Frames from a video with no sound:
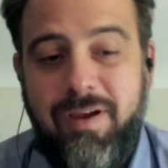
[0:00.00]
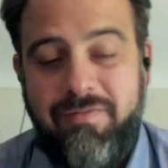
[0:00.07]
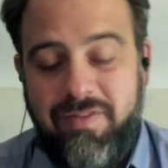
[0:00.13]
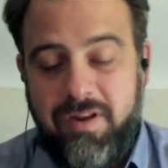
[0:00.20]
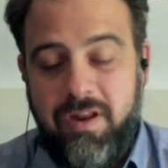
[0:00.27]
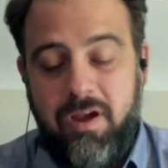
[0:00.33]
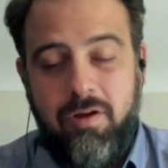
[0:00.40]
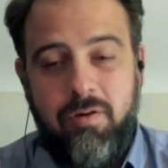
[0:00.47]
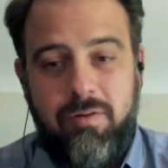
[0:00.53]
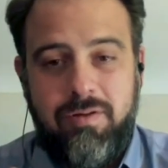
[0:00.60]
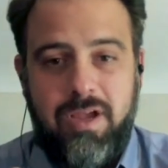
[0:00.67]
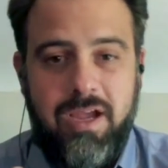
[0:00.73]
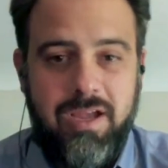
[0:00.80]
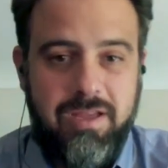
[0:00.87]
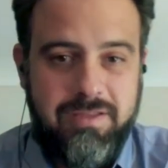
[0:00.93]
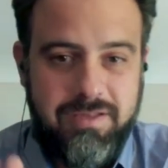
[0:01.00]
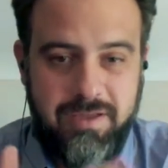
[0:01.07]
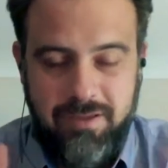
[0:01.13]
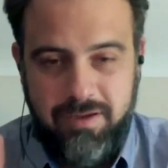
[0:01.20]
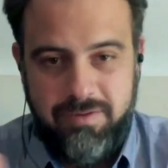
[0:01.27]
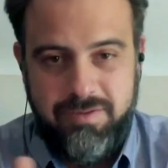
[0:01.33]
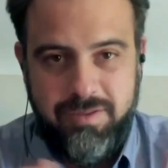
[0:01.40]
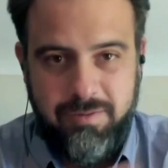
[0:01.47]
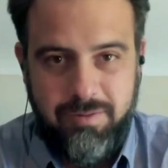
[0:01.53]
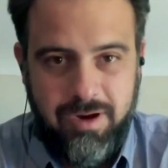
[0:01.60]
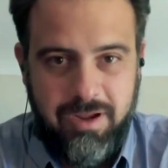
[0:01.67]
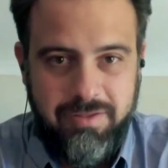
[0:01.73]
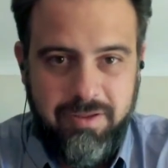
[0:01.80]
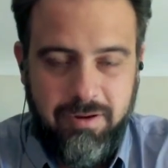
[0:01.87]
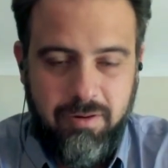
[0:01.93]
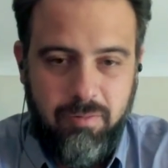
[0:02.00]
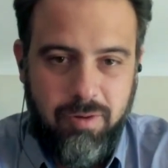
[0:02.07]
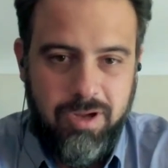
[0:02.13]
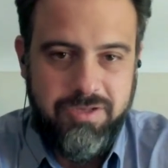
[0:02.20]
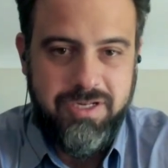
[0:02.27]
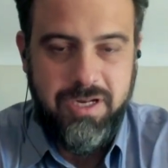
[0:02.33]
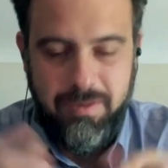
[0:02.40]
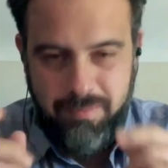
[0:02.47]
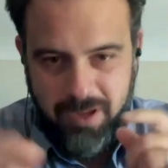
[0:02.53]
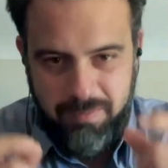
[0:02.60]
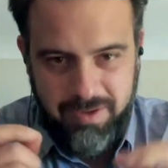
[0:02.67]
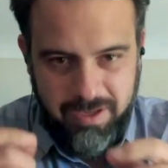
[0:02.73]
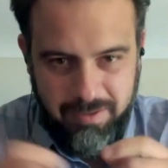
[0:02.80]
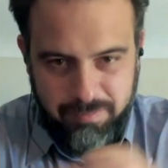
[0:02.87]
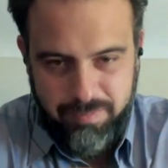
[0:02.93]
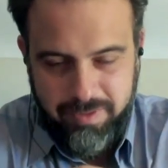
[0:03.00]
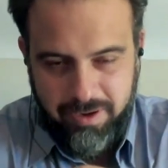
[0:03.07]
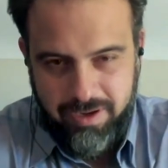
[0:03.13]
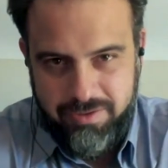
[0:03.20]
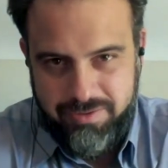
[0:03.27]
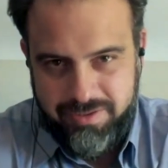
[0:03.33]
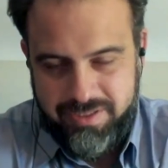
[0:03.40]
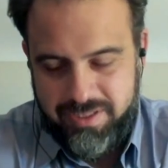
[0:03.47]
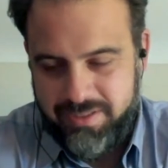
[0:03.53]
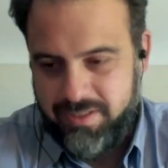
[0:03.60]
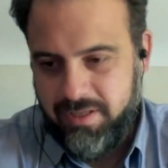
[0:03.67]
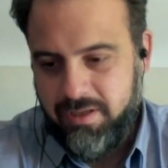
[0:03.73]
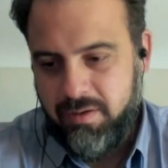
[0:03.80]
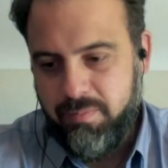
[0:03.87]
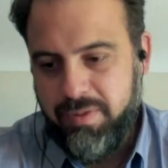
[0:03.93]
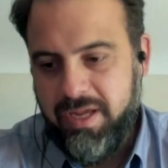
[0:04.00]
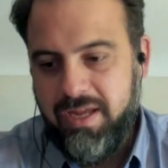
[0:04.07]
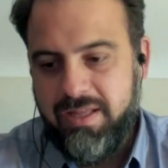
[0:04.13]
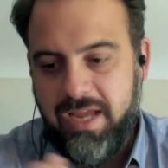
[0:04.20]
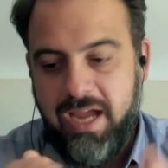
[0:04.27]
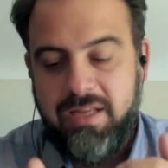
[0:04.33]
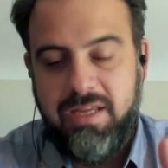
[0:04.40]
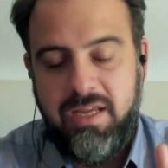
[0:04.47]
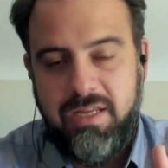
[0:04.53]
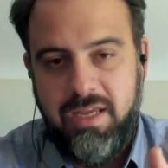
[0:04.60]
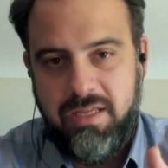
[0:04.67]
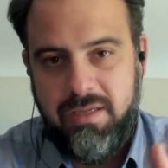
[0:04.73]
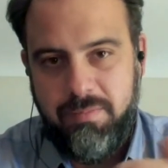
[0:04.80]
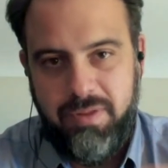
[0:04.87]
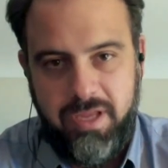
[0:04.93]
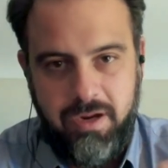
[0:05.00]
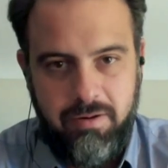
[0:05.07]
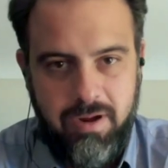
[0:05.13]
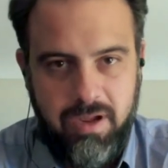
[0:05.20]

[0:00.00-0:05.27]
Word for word: have to note to those who are out there watching, and maybe their interest is a little piqued, I did get to play